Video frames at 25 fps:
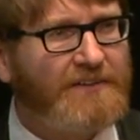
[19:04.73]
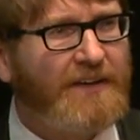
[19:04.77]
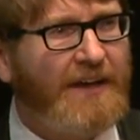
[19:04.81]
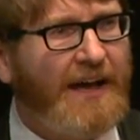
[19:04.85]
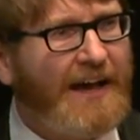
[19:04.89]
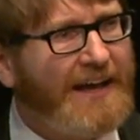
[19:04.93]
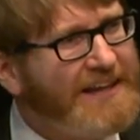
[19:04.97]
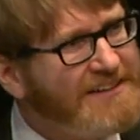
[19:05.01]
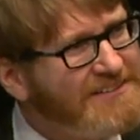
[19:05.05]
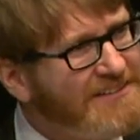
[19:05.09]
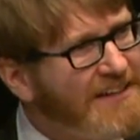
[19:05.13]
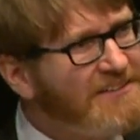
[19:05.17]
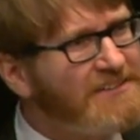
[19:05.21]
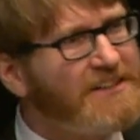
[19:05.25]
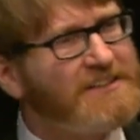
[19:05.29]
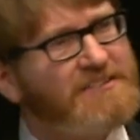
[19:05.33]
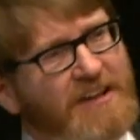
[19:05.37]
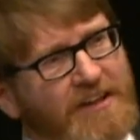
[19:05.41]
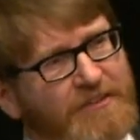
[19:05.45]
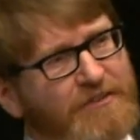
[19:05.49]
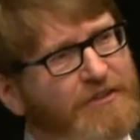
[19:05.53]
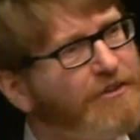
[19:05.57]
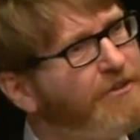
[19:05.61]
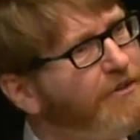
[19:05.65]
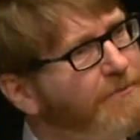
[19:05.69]
I guess that's
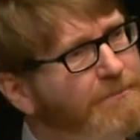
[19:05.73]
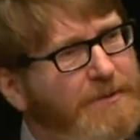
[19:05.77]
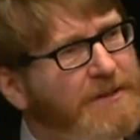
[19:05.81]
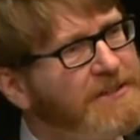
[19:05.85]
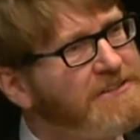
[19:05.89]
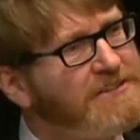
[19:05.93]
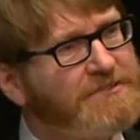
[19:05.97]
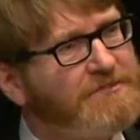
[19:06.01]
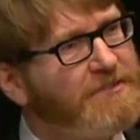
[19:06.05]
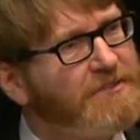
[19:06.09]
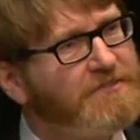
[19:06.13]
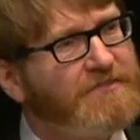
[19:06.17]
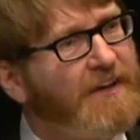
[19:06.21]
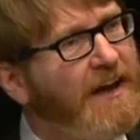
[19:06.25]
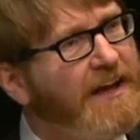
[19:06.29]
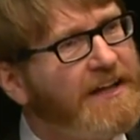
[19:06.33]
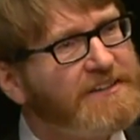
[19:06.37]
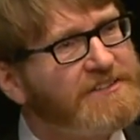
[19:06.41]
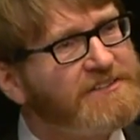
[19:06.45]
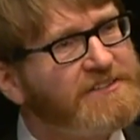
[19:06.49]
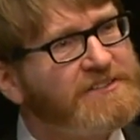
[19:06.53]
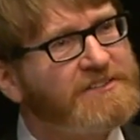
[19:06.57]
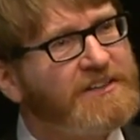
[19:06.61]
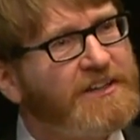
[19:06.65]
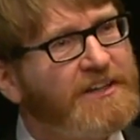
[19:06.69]
another good piece of
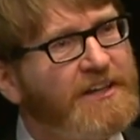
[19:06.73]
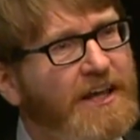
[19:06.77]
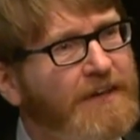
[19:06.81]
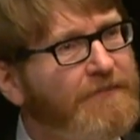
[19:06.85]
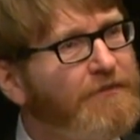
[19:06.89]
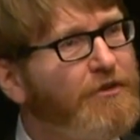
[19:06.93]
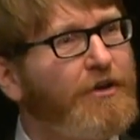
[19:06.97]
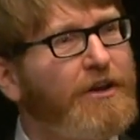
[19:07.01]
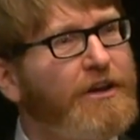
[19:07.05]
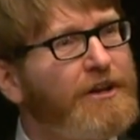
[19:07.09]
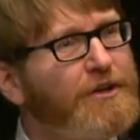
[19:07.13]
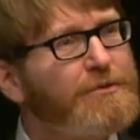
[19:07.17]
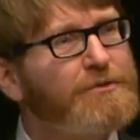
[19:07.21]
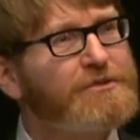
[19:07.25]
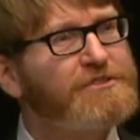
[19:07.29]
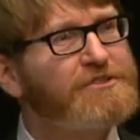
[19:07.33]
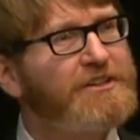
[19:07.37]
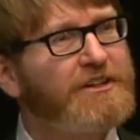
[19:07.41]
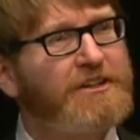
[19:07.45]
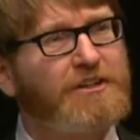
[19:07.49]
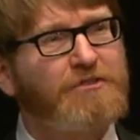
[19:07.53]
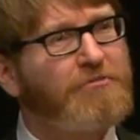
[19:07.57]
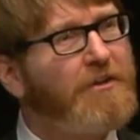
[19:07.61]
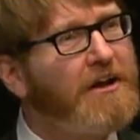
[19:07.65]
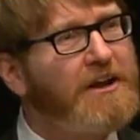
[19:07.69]
advice. If you're
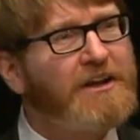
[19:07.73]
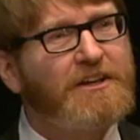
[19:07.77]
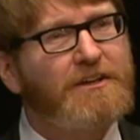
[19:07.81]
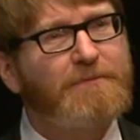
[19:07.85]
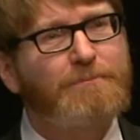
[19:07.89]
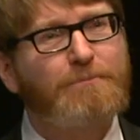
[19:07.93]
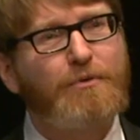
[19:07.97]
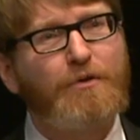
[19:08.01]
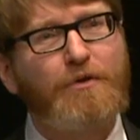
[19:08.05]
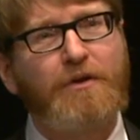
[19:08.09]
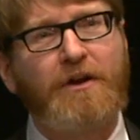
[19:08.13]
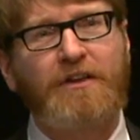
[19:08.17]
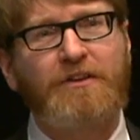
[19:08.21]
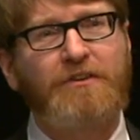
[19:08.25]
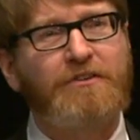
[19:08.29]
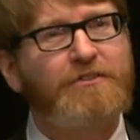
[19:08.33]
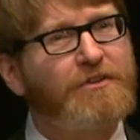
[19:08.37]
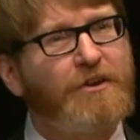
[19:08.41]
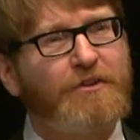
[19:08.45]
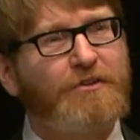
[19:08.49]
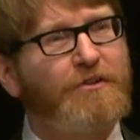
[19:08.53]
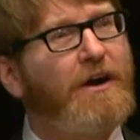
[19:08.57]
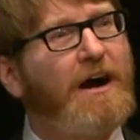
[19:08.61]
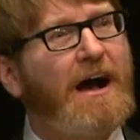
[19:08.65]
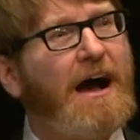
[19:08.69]
interested in writing a book and you
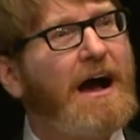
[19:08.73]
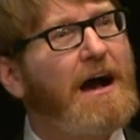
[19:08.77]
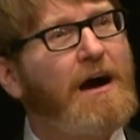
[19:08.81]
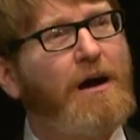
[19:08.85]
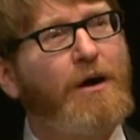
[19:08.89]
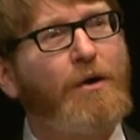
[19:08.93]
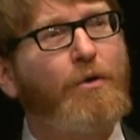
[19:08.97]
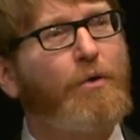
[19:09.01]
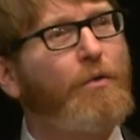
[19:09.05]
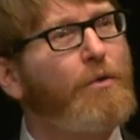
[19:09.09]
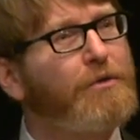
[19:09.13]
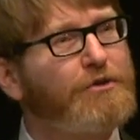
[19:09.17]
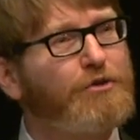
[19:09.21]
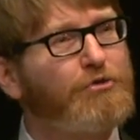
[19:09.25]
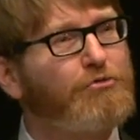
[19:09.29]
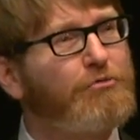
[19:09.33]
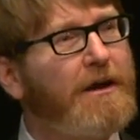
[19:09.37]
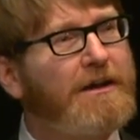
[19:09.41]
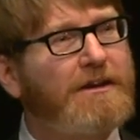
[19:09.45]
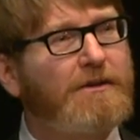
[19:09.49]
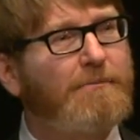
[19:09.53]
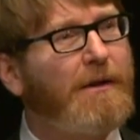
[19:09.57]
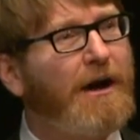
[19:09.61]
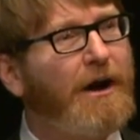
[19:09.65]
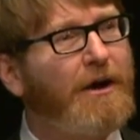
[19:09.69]
don't know how or what to
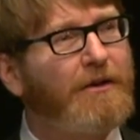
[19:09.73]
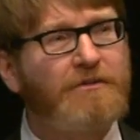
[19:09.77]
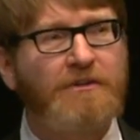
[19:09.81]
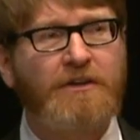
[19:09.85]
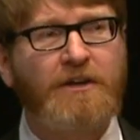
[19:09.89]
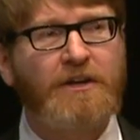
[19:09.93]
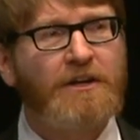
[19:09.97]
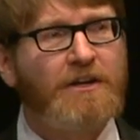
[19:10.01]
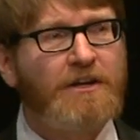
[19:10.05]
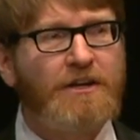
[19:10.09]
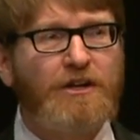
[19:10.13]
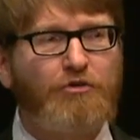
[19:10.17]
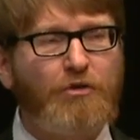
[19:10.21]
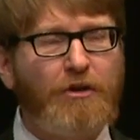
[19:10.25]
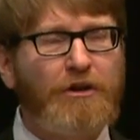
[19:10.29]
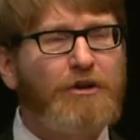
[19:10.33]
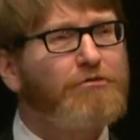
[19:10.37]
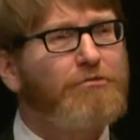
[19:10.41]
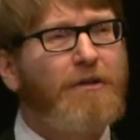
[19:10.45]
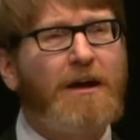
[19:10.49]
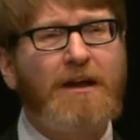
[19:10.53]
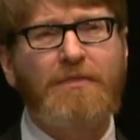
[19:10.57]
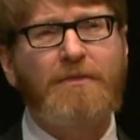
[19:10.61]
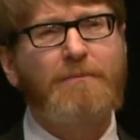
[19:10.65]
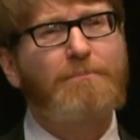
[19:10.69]
write about, try to
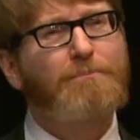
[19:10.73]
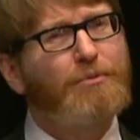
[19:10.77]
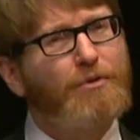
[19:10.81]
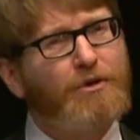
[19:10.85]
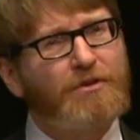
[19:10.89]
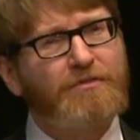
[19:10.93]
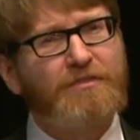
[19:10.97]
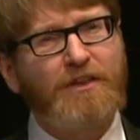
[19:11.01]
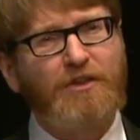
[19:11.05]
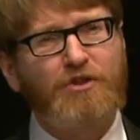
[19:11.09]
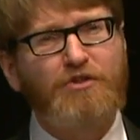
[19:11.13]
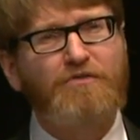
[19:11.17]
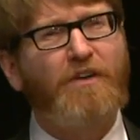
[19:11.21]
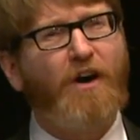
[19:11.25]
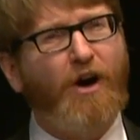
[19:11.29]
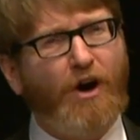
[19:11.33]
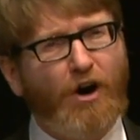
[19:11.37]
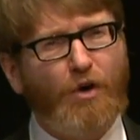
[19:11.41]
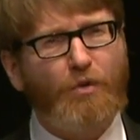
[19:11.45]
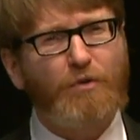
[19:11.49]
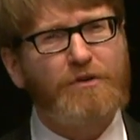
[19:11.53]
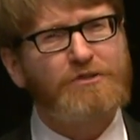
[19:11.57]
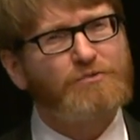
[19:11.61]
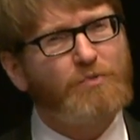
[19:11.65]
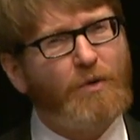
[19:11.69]
write the book that you've
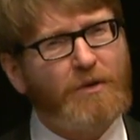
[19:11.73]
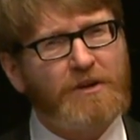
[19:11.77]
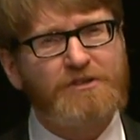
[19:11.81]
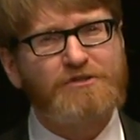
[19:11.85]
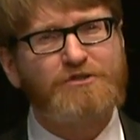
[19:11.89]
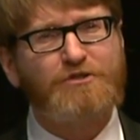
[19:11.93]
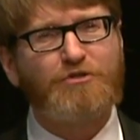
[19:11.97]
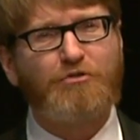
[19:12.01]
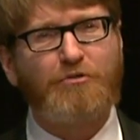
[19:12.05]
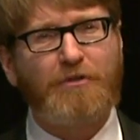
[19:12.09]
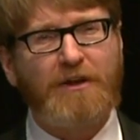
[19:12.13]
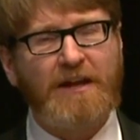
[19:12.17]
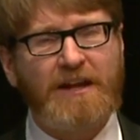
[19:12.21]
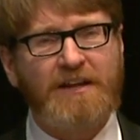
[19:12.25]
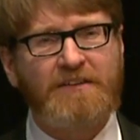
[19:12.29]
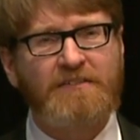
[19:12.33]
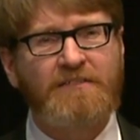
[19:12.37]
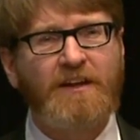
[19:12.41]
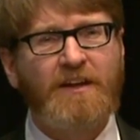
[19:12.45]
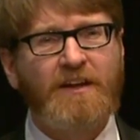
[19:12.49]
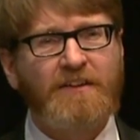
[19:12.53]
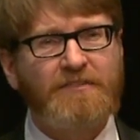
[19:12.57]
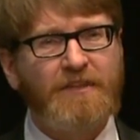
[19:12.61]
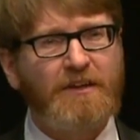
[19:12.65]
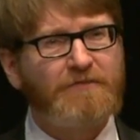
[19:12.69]
always wanted to read
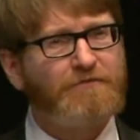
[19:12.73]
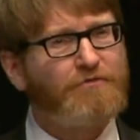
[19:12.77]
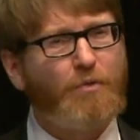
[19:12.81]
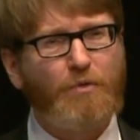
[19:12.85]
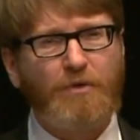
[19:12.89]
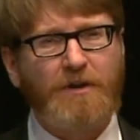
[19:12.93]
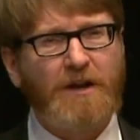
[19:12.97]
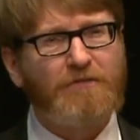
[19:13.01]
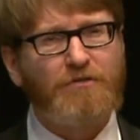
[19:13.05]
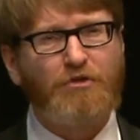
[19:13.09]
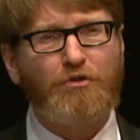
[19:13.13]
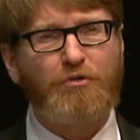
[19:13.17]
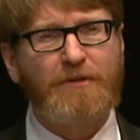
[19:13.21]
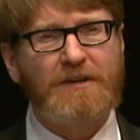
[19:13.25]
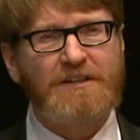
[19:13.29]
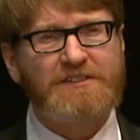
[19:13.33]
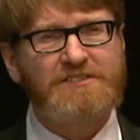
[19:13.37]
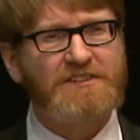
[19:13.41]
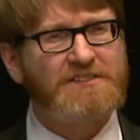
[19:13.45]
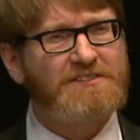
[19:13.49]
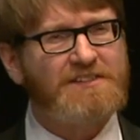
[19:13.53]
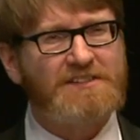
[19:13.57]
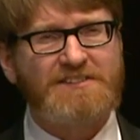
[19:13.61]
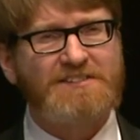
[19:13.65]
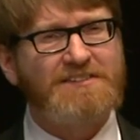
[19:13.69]
that for whatever
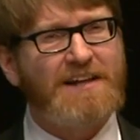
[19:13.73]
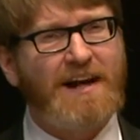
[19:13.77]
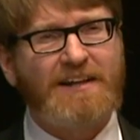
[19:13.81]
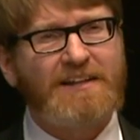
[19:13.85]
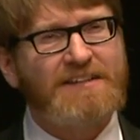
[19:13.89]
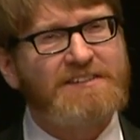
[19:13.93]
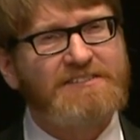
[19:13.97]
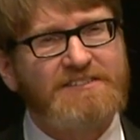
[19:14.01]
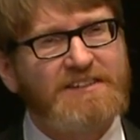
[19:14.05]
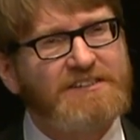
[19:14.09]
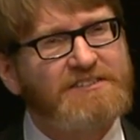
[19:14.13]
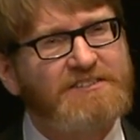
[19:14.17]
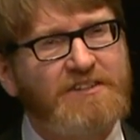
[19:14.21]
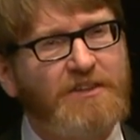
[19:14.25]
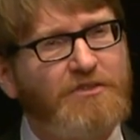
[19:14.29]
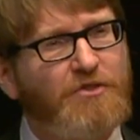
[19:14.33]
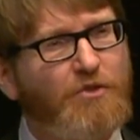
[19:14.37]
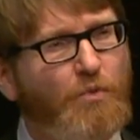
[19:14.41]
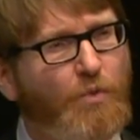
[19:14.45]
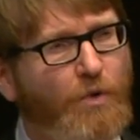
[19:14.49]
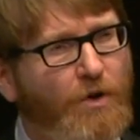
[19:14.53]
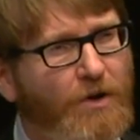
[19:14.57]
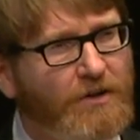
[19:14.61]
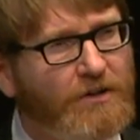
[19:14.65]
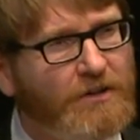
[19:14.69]
reason does not exist in the
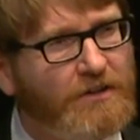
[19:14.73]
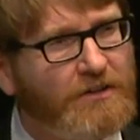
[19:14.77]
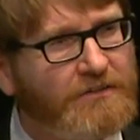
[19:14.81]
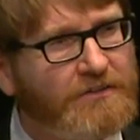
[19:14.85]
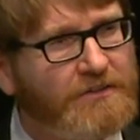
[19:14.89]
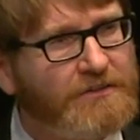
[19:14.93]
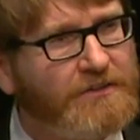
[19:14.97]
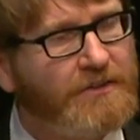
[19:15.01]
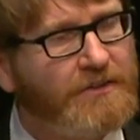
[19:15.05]
world.